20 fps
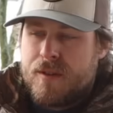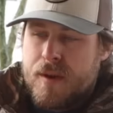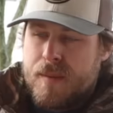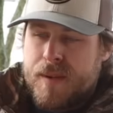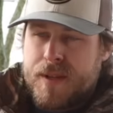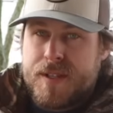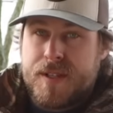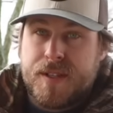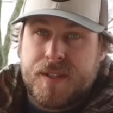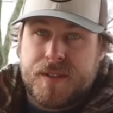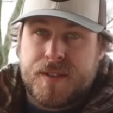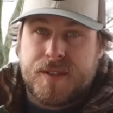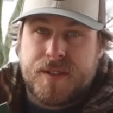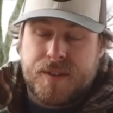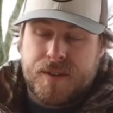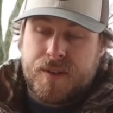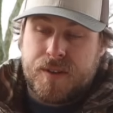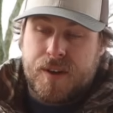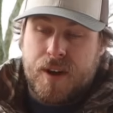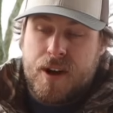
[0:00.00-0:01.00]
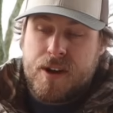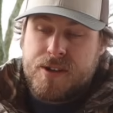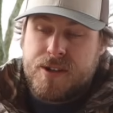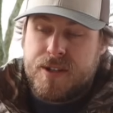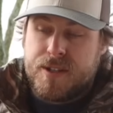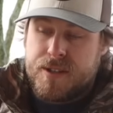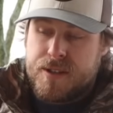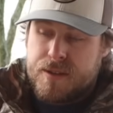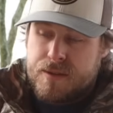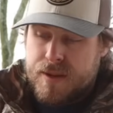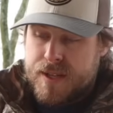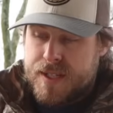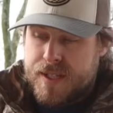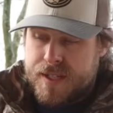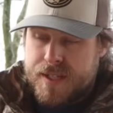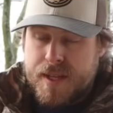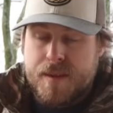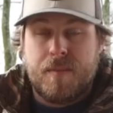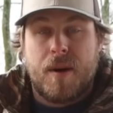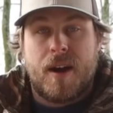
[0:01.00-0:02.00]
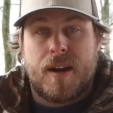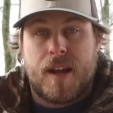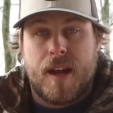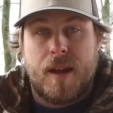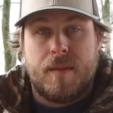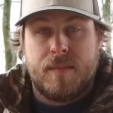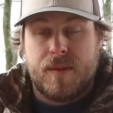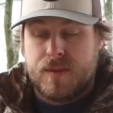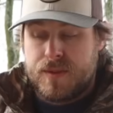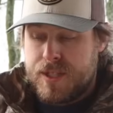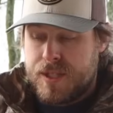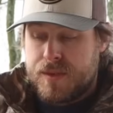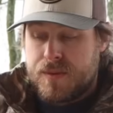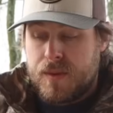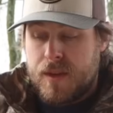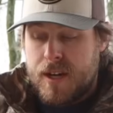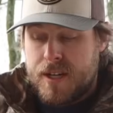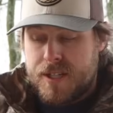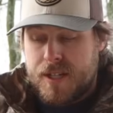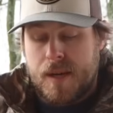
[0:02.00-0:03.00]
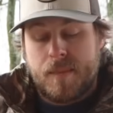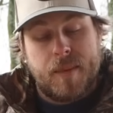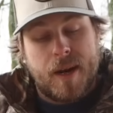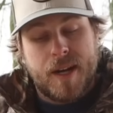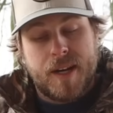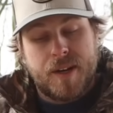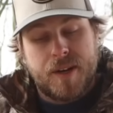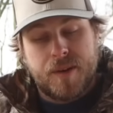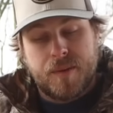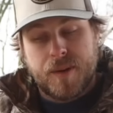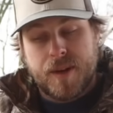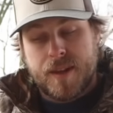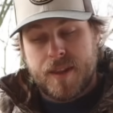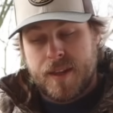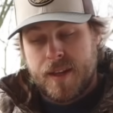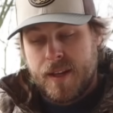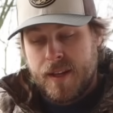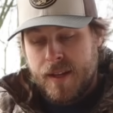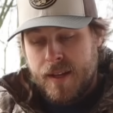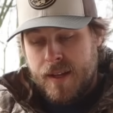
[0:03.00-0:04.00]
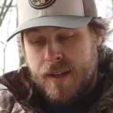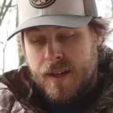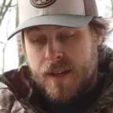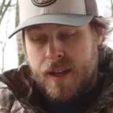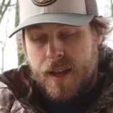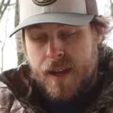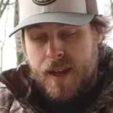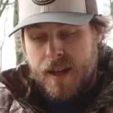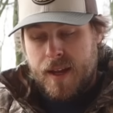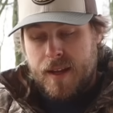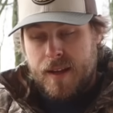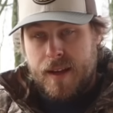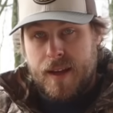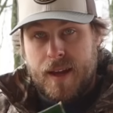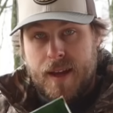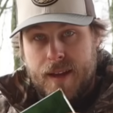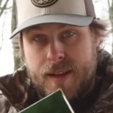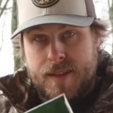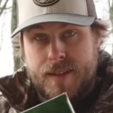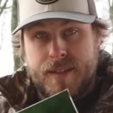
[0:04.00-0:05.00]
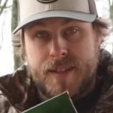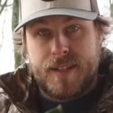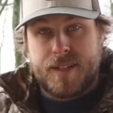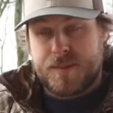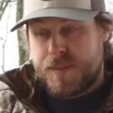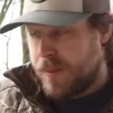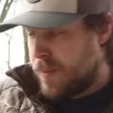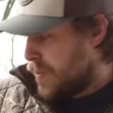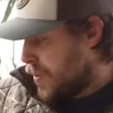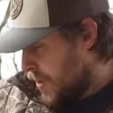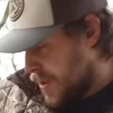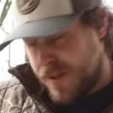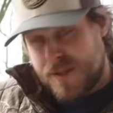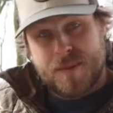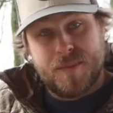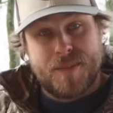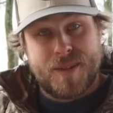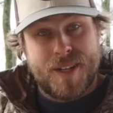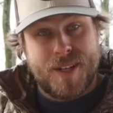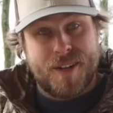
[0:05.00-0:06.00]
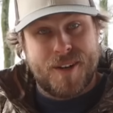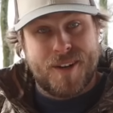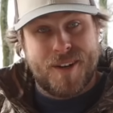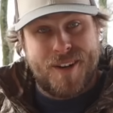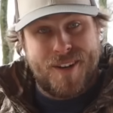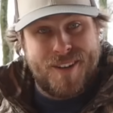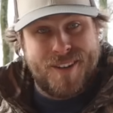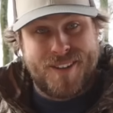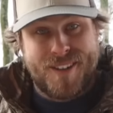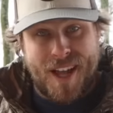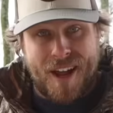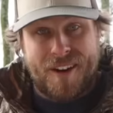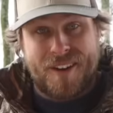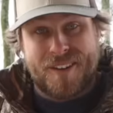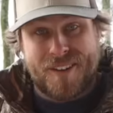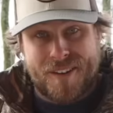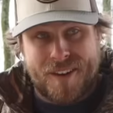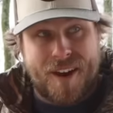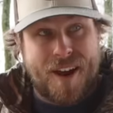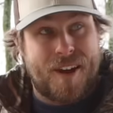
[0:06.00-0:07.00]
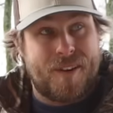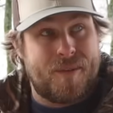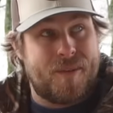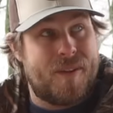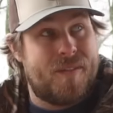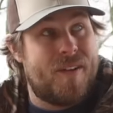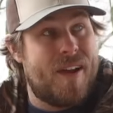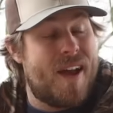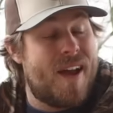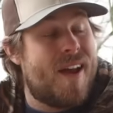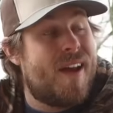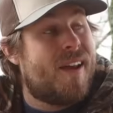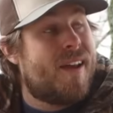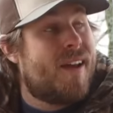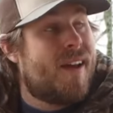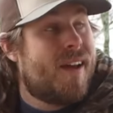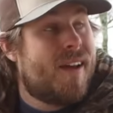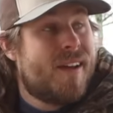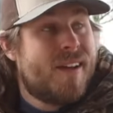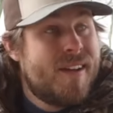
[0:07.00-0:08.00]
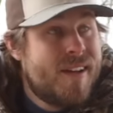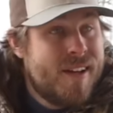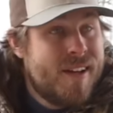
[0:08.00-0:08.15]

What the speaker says: Remington's new cartridge, the 360 Buckhammer, which is what I shot my deer with. And it's been putting some deer down on the ground. We've had